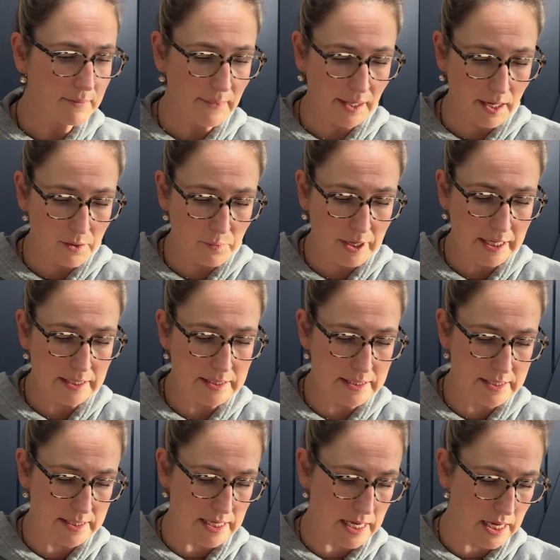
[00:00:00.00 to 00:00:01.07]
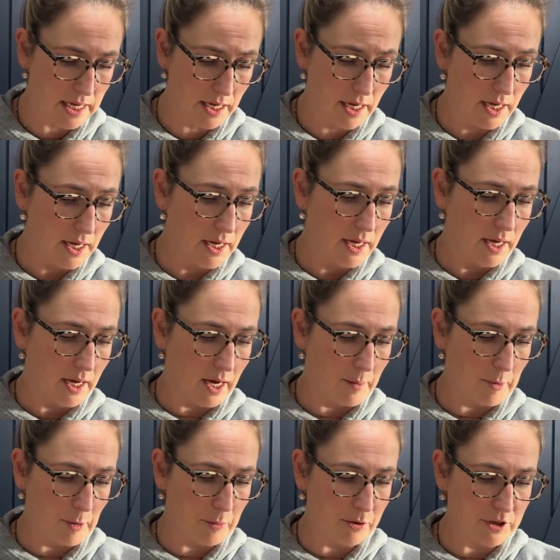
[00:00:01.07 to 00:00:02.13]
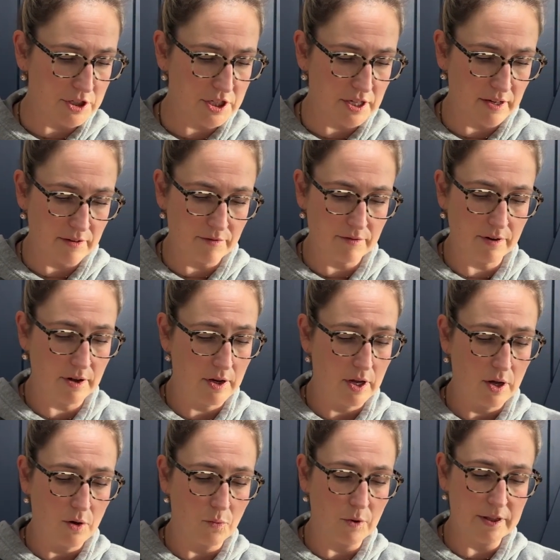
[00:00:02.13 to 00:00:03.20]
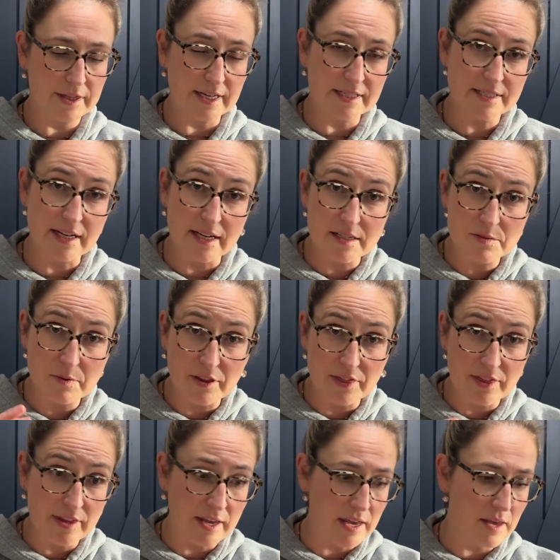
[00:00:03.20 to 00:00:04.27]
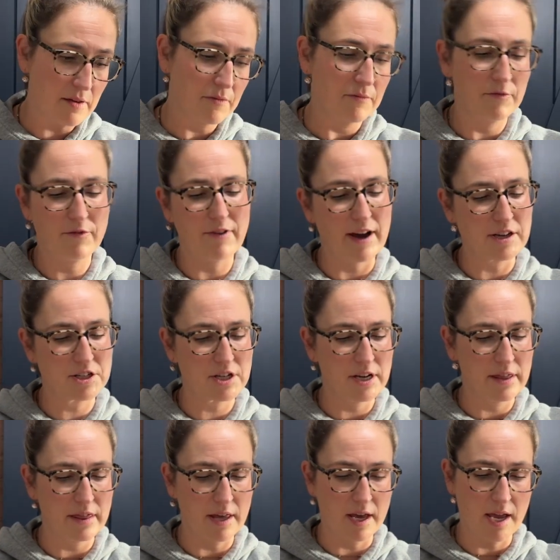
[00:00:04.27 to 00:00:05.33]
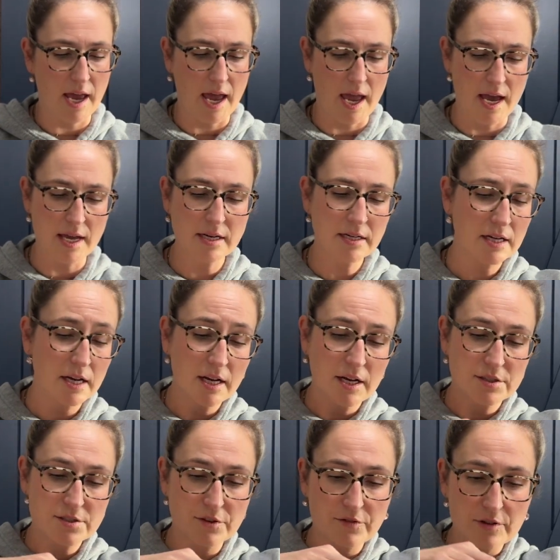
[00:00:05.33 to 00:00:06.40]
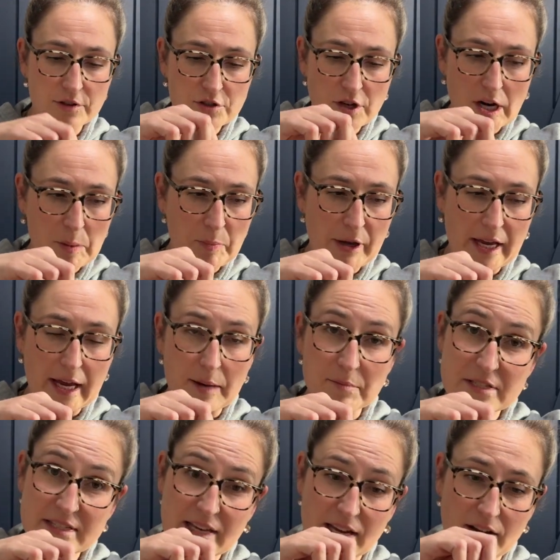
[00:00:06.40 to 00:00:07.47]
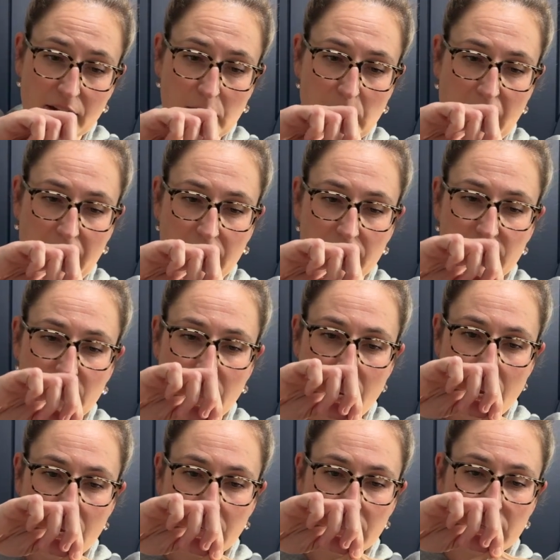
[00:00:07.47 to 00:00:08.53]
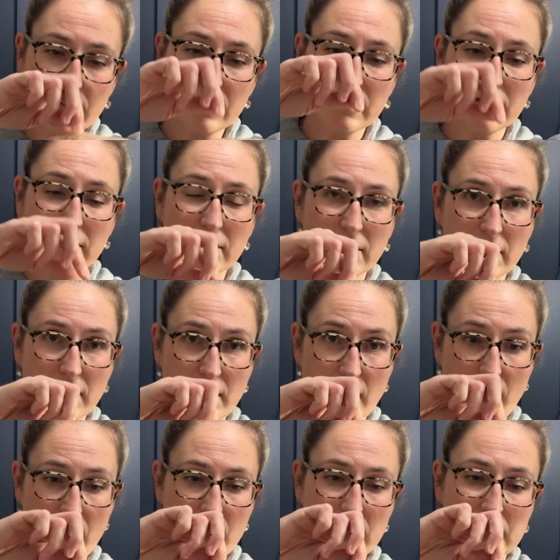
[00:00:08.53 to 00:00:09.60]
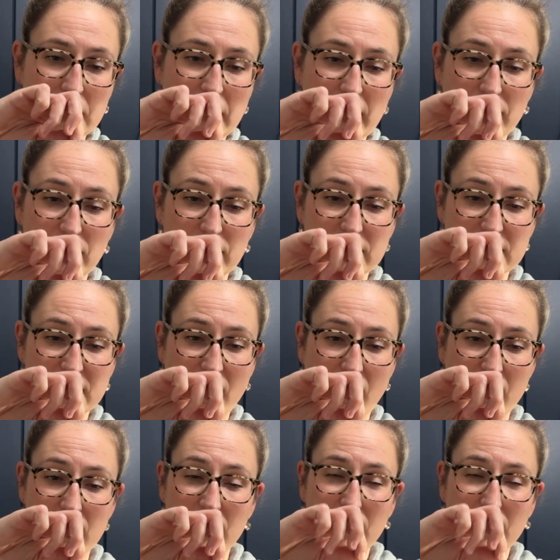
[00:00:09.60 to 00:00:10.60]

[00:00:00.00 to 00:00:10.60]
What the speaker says: and we can see a portion of what that does with the fascia in the hand. So if you try to pick up skin on the back of your hand, okay, everyone's got